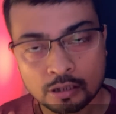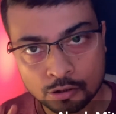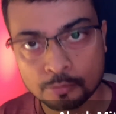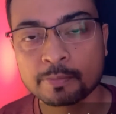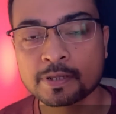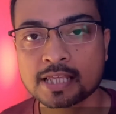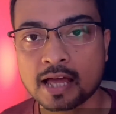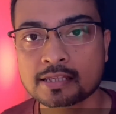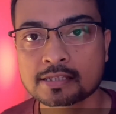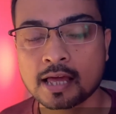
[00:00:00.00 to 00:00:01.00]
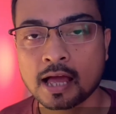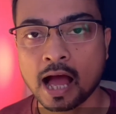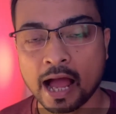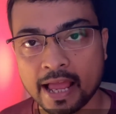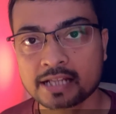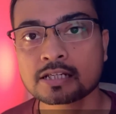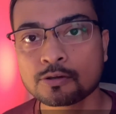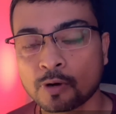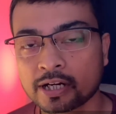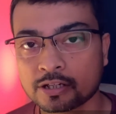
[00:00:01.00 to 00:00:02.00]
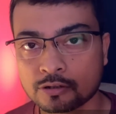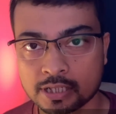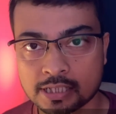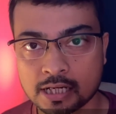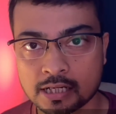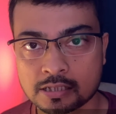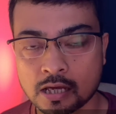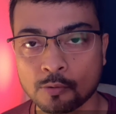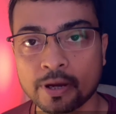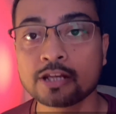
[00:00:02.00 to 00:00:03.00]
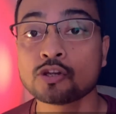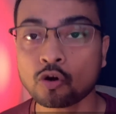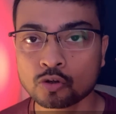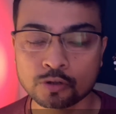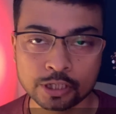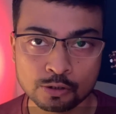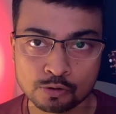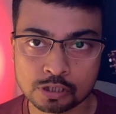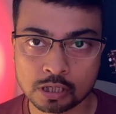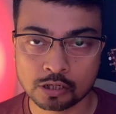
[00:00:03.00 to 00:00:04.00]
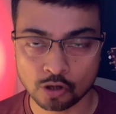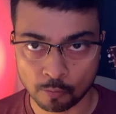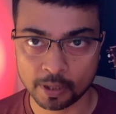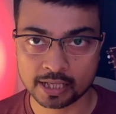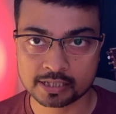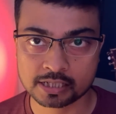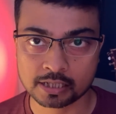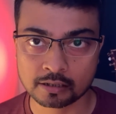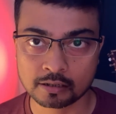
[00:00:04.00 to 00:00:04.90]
To be precise, I actually wanted to discuss when not to use normalization.